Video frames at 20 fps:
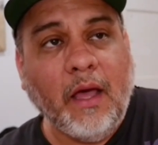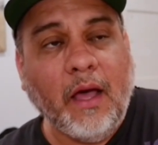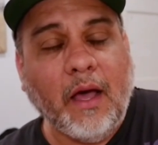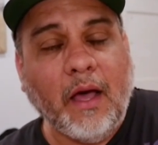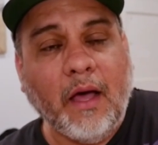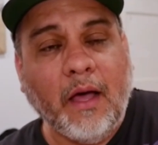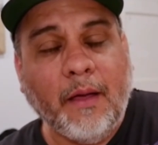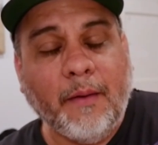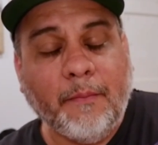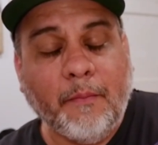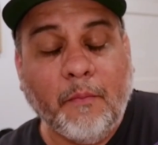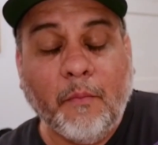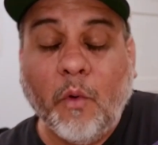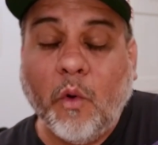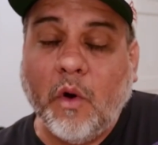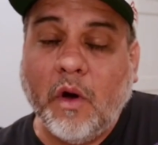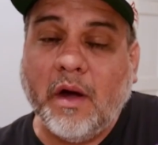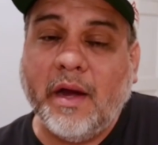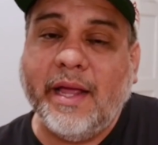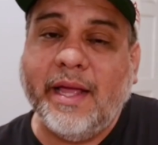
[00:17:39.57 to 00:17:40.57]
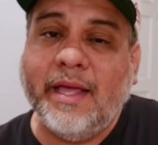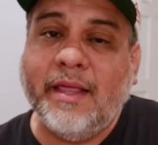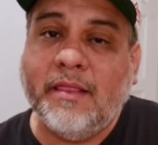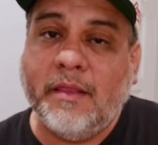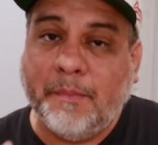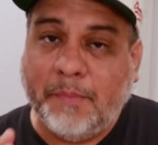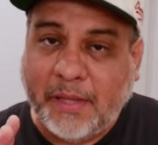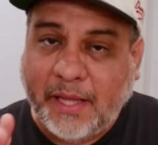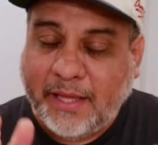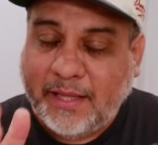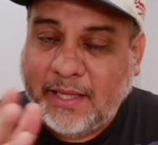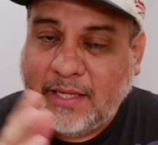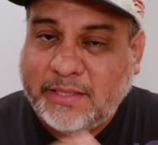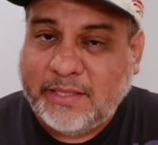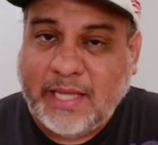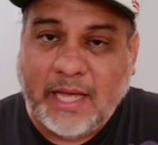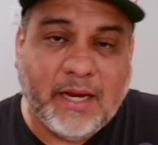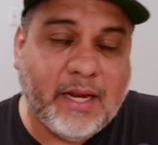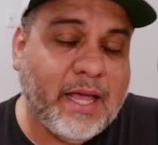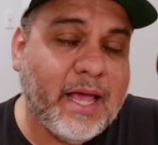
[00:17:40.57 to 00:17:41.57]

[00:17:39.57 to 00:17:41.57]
more in the playlist that